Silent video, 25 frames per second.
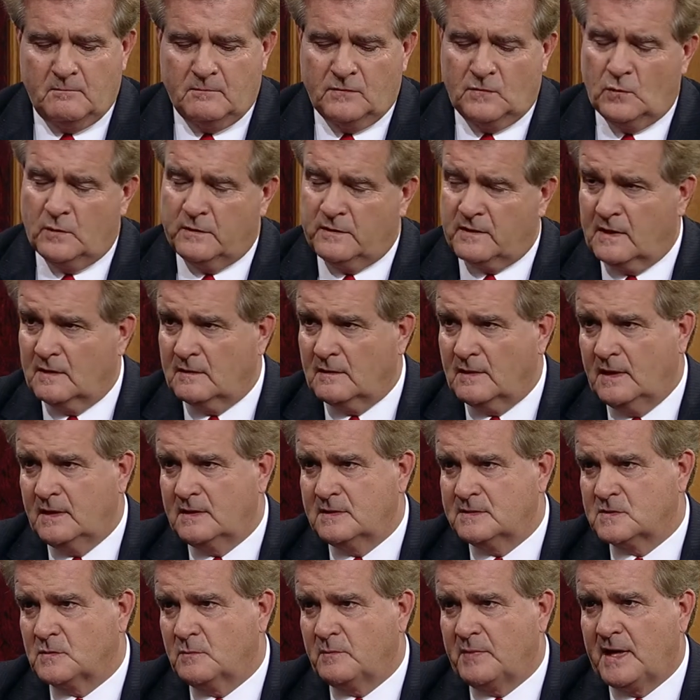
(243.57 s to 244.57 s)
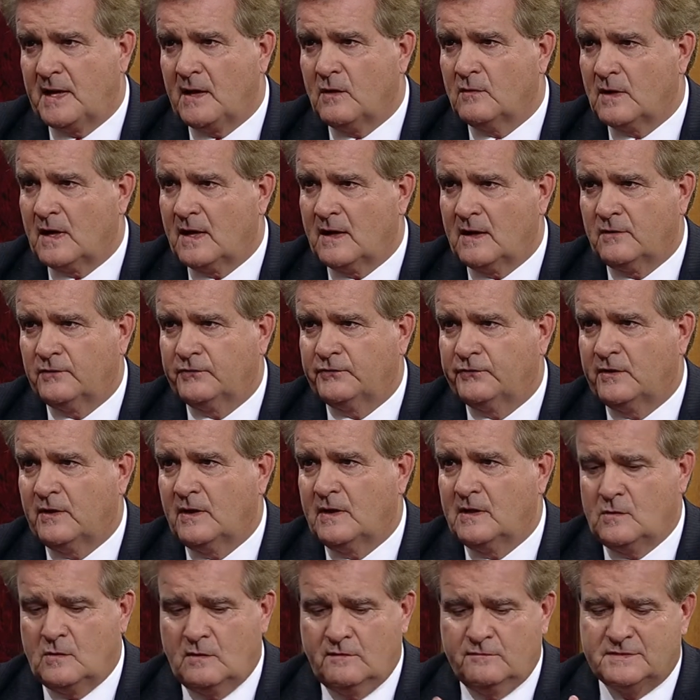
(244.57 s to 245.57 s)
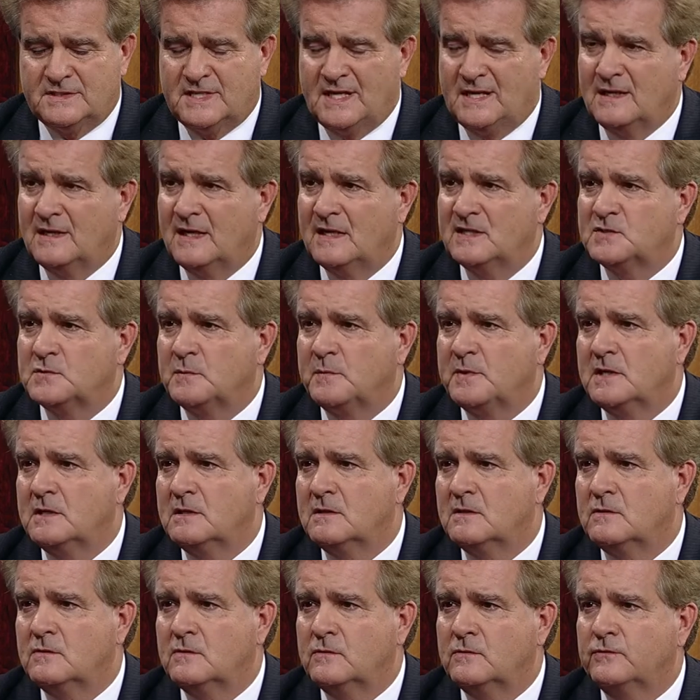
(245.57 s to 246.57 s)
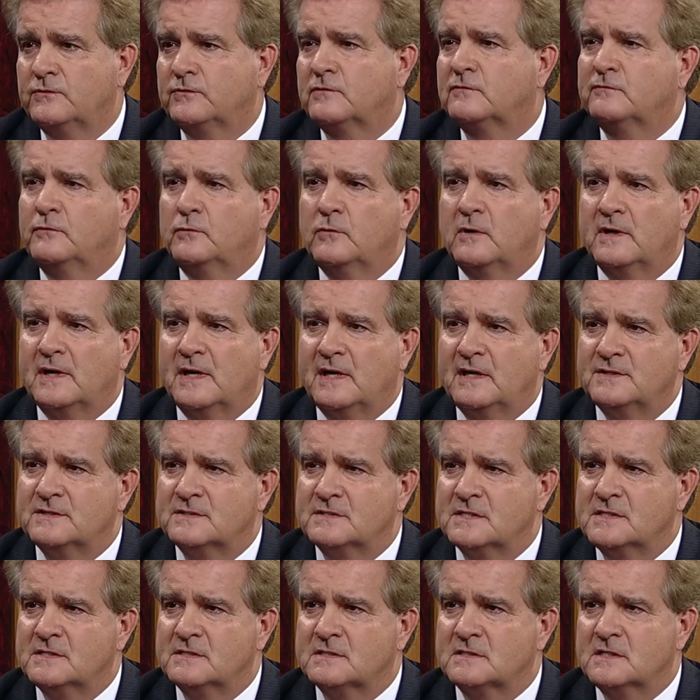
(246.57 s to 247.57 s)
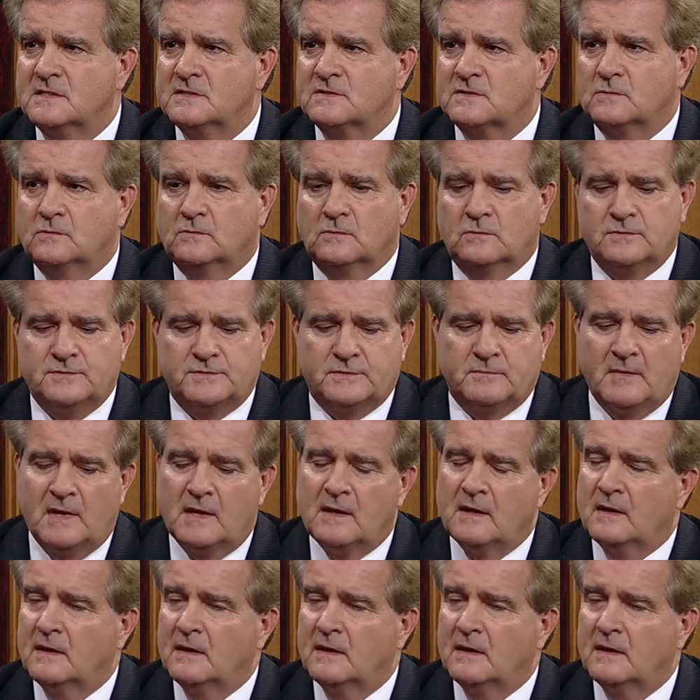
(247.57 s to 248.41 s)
North Carolina is a powerhouse state. You have 10 HBUs, 4 ACC schools.